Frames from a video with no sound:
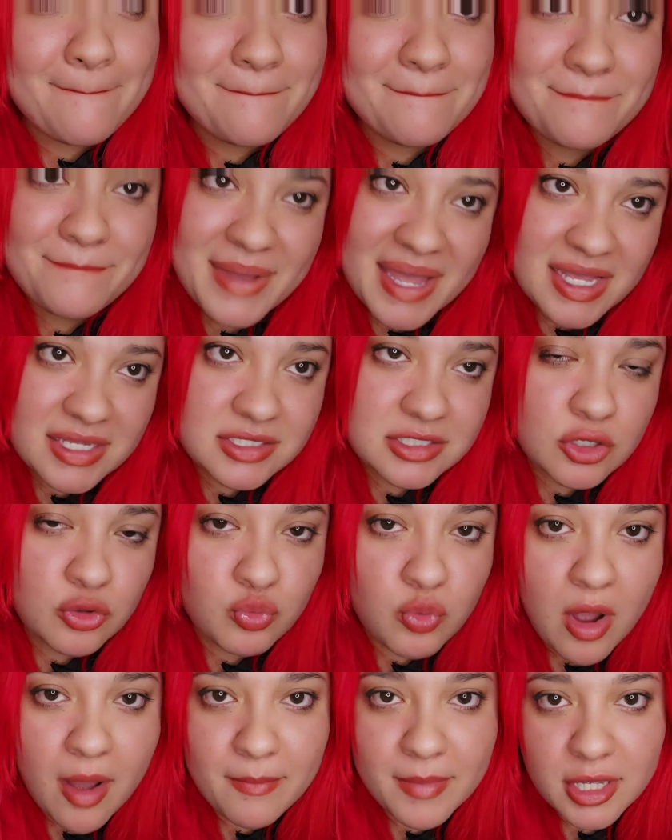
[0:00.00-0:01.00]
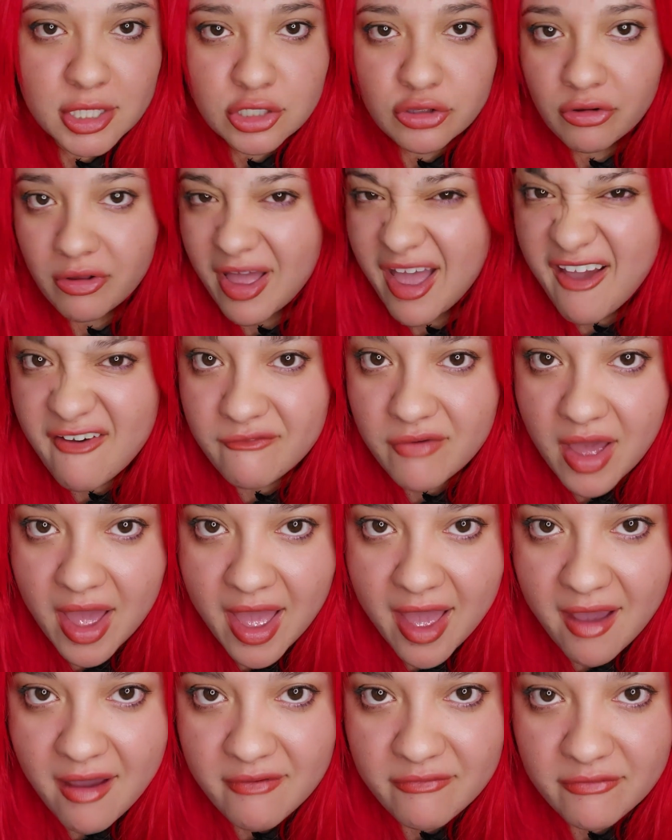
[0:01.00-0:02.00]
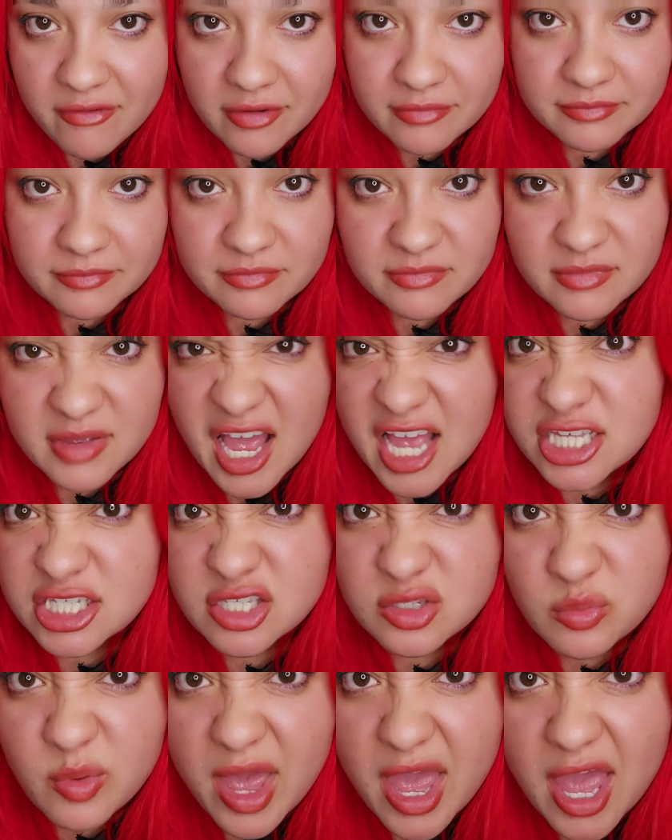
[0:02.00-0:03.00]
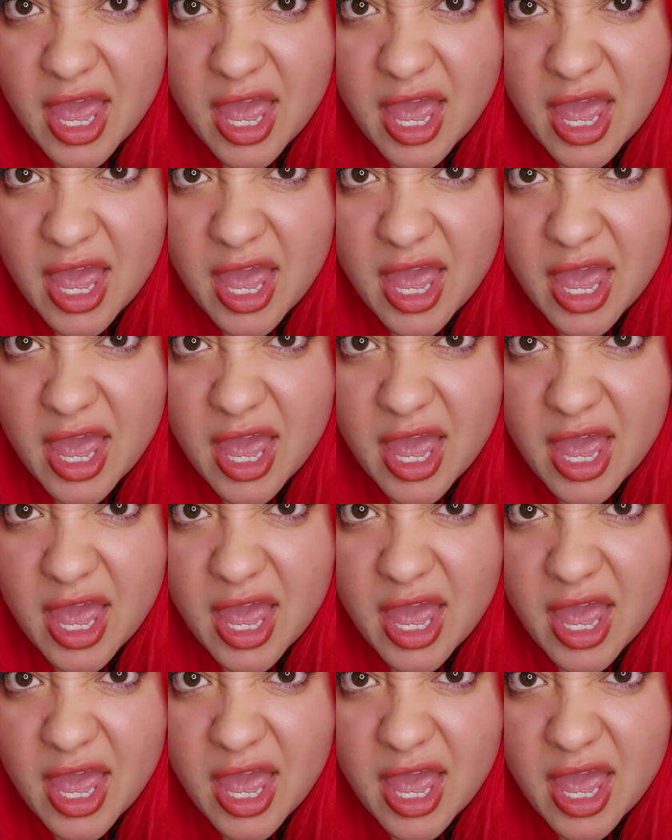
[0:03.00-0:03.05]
Best ramen you'll ever have. I swear.